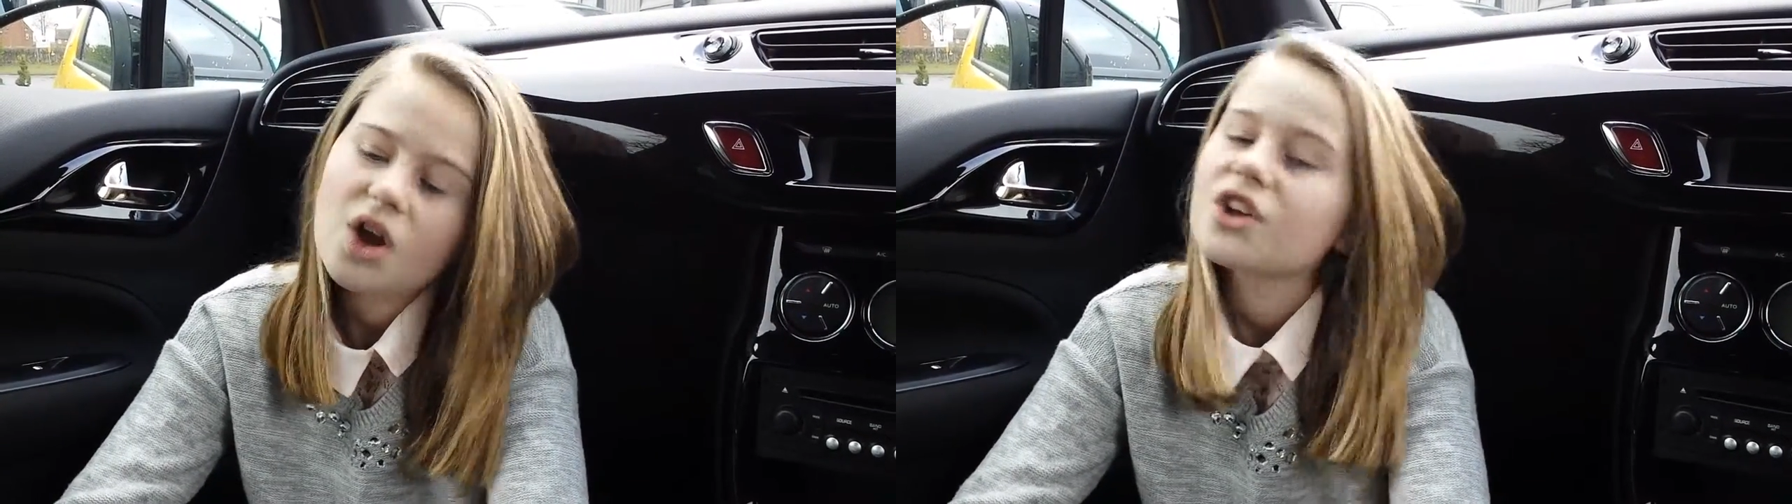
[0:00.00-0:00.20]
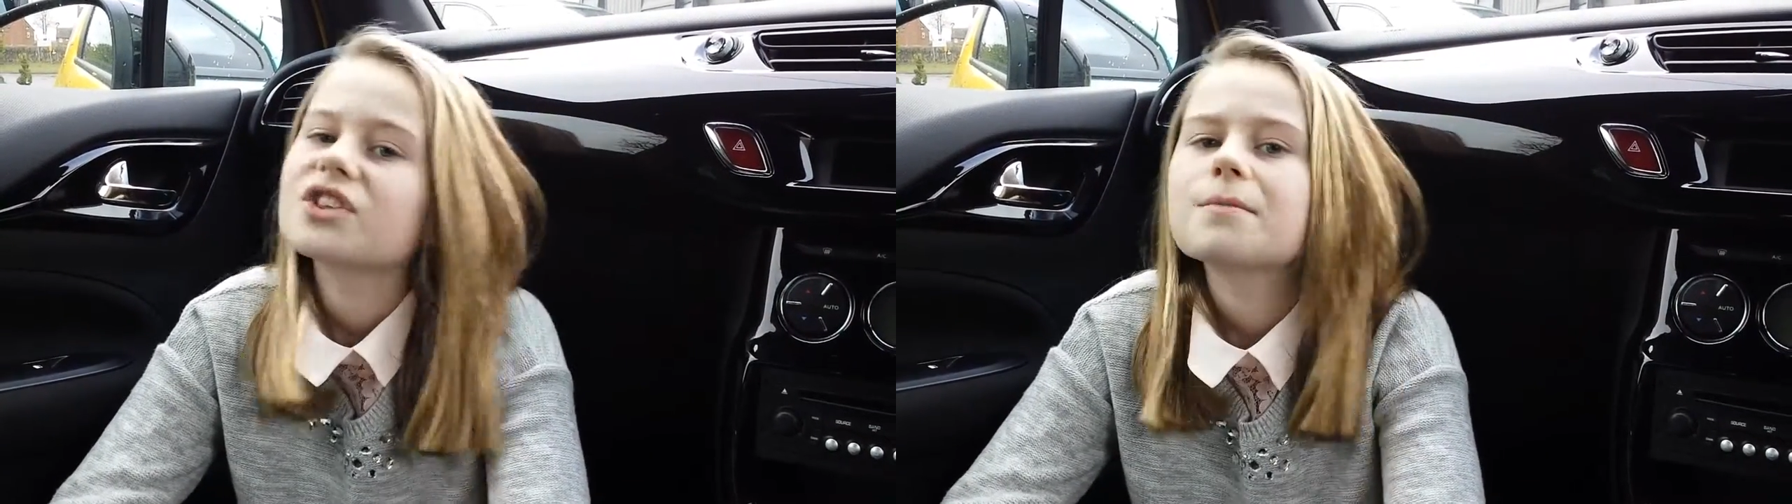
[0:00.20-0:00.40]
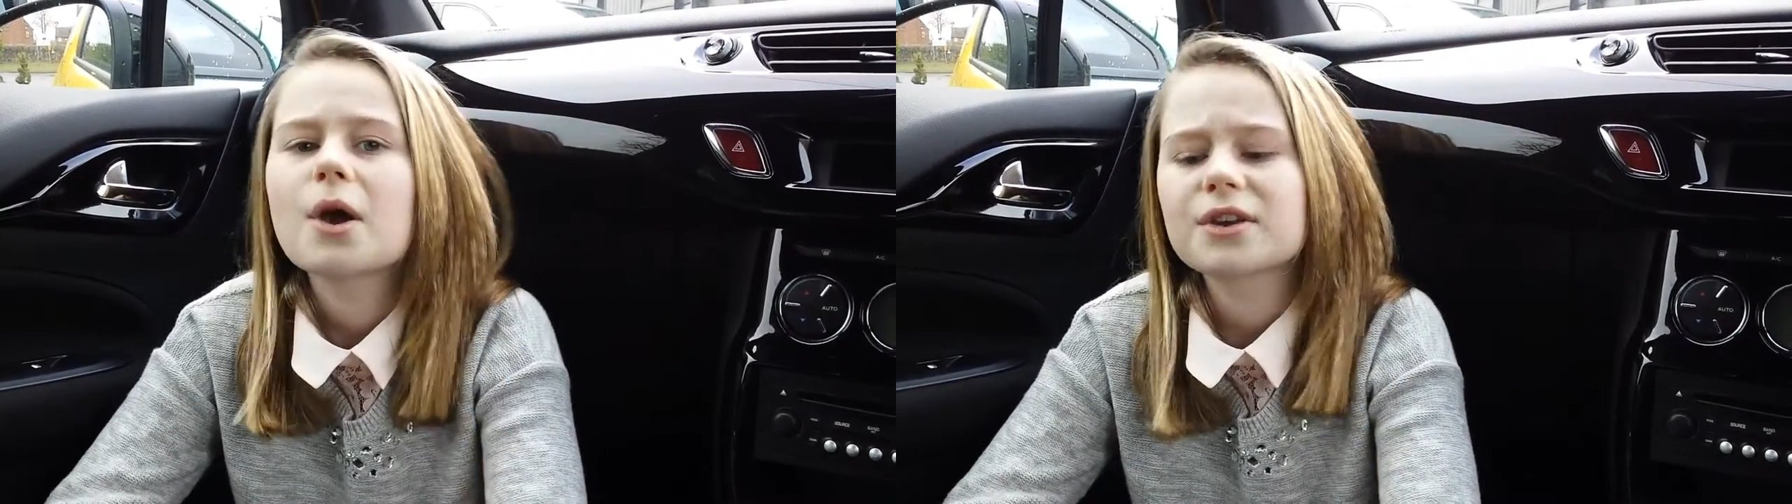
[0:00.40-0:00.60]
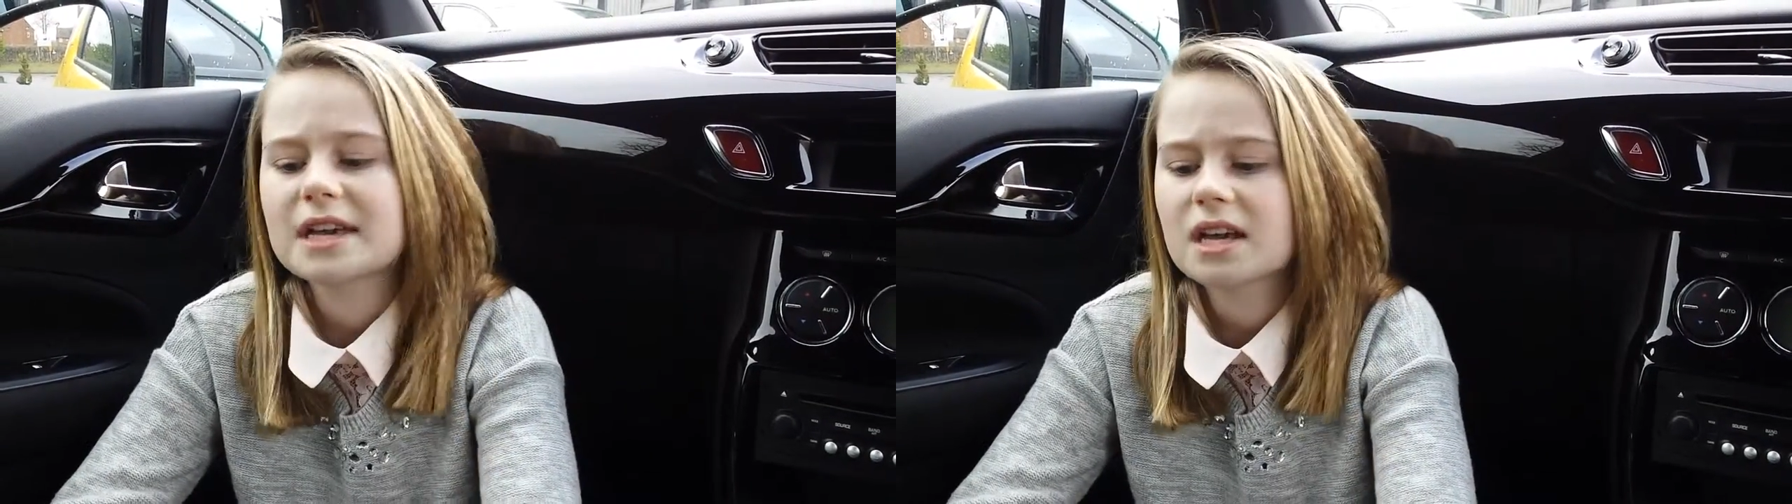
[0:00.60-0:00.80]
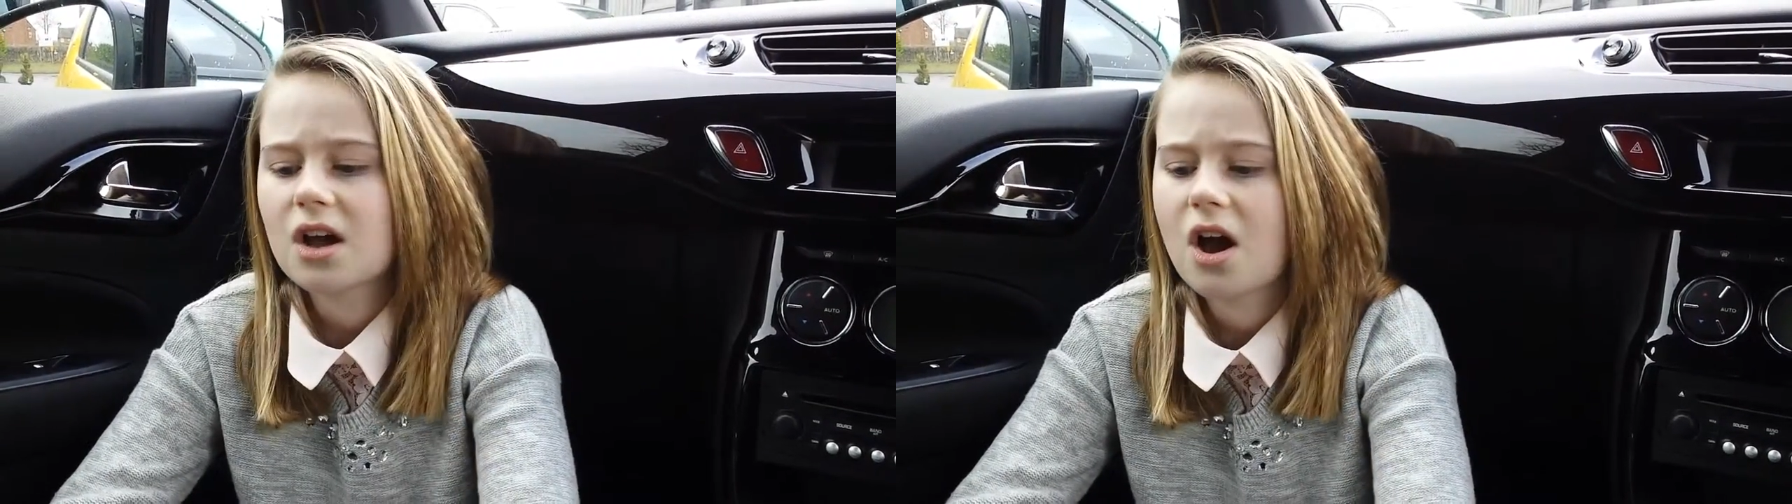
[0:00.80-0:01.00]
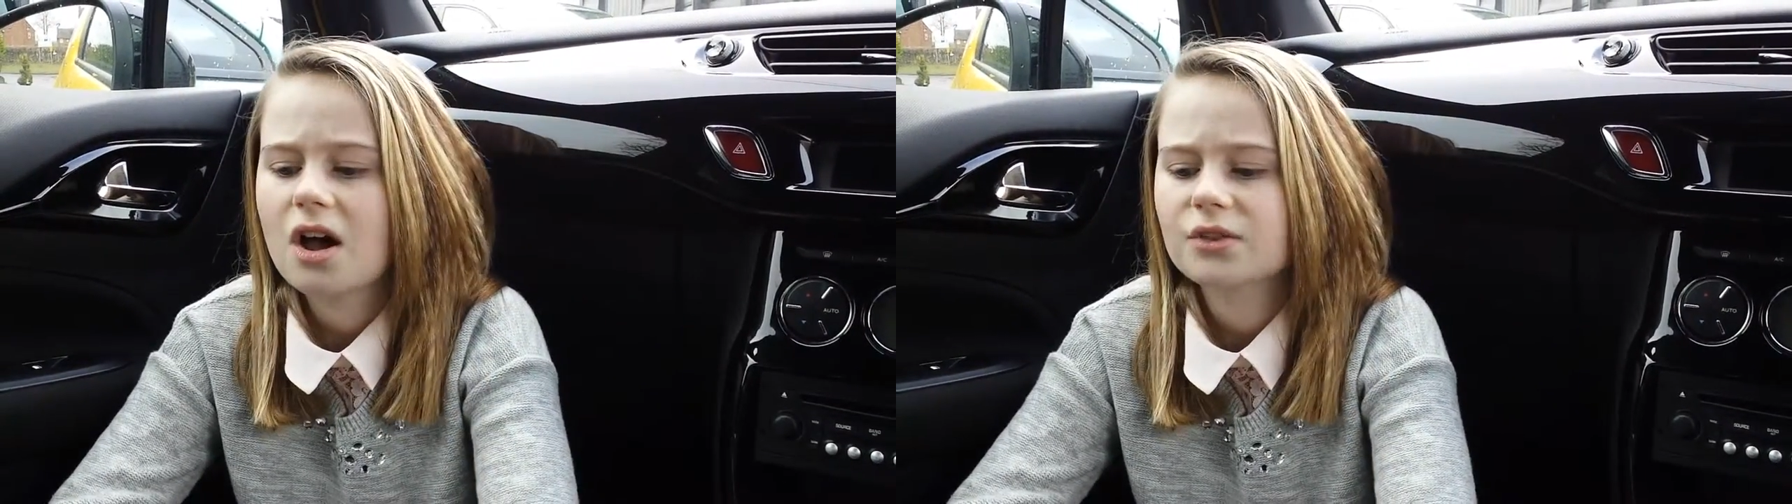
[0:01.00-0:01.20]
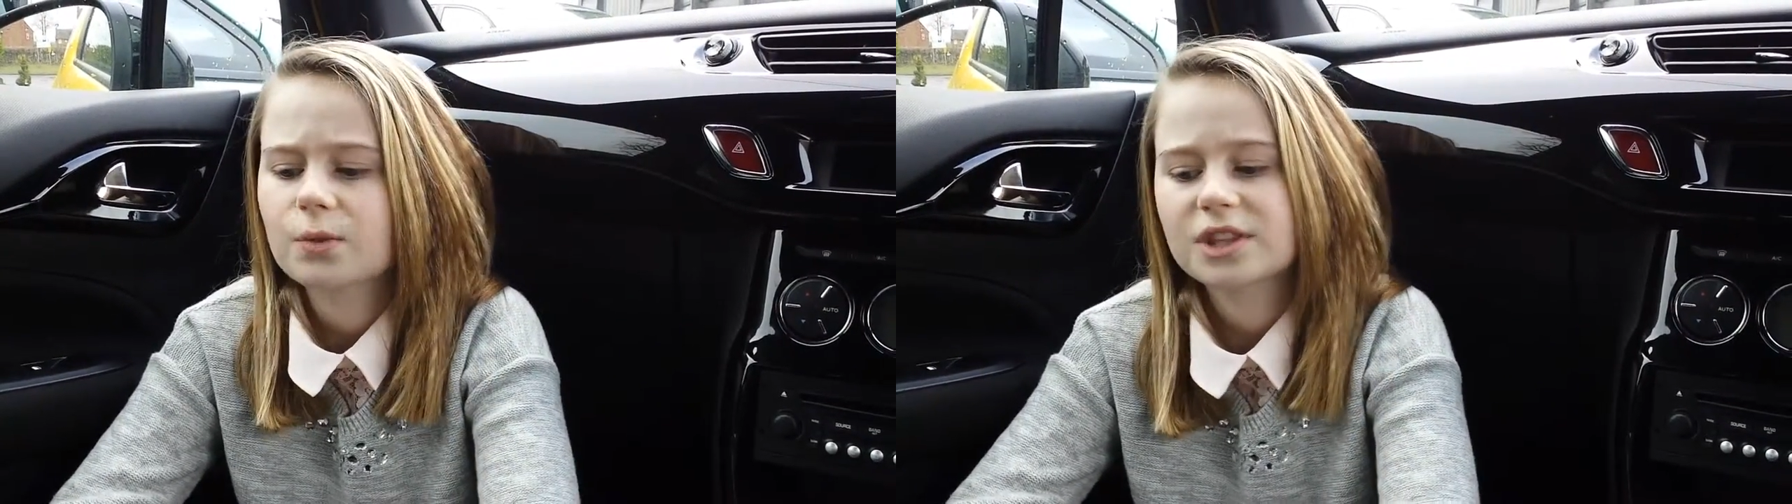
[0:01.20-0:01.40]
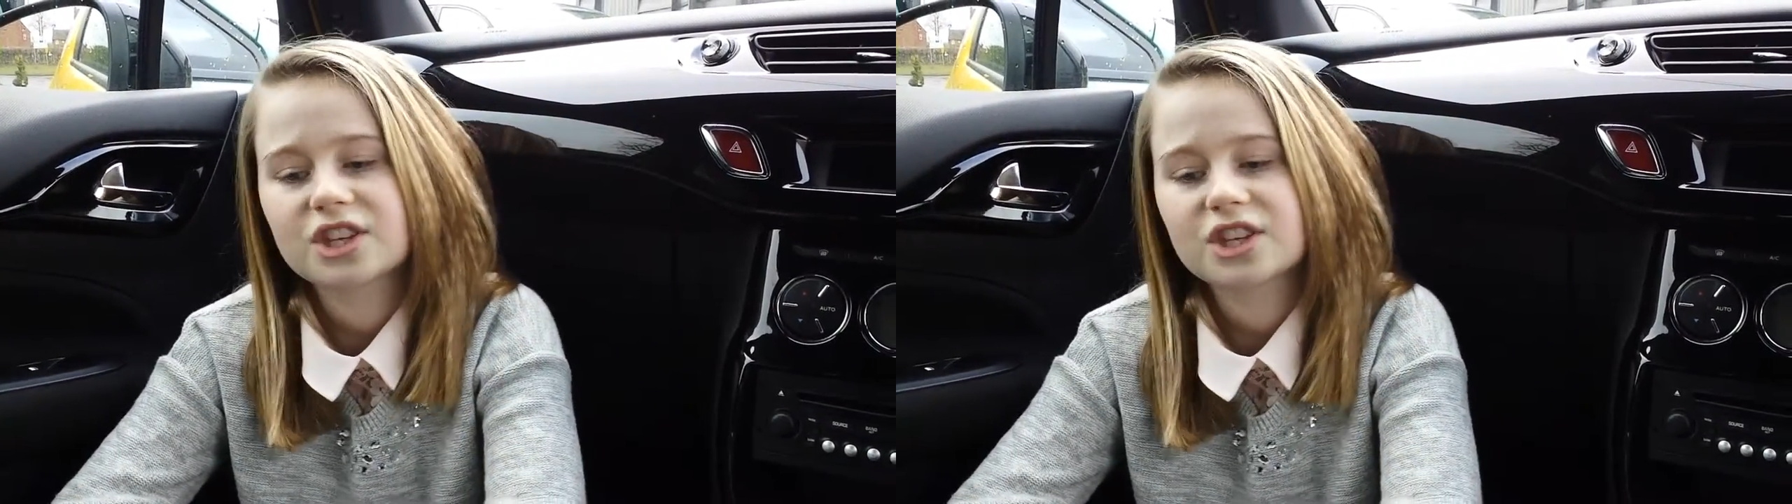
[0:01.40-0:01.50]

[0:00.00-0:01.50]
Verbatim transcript: Smoking in cars with